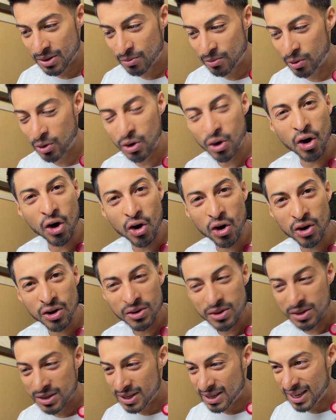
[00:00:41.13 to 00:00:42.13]
We're
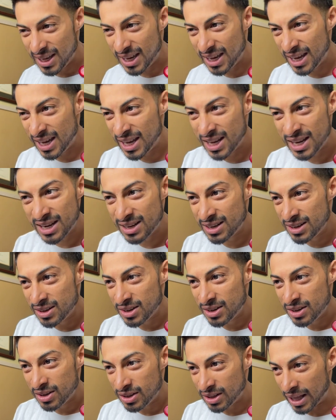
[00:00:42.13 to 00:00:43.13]
all in,
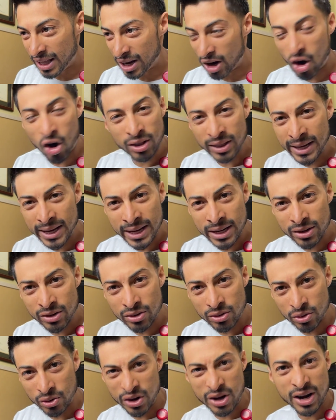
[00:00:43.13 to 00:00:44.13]
like all in
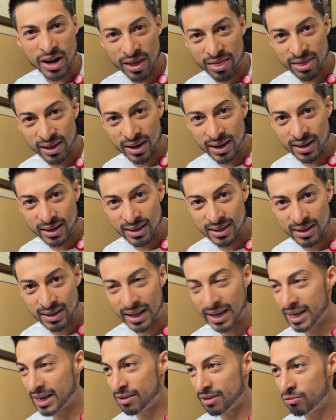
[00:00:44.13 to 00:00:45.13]
or nothing.
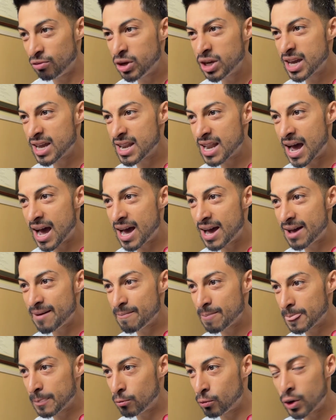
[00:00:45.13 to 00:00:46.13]
Like if we cannot
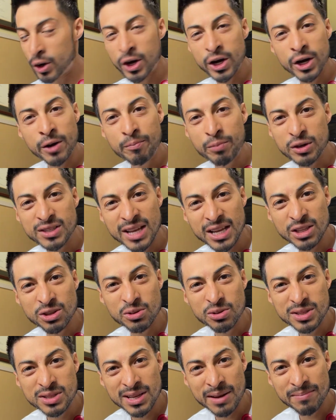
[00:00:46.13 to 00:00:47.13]
100%
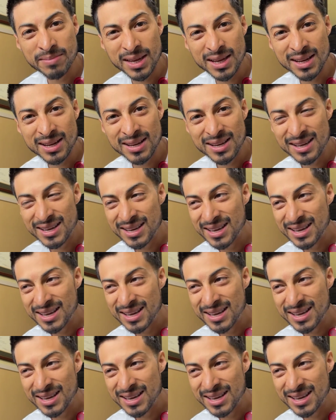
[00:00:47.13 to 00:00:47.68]
do something,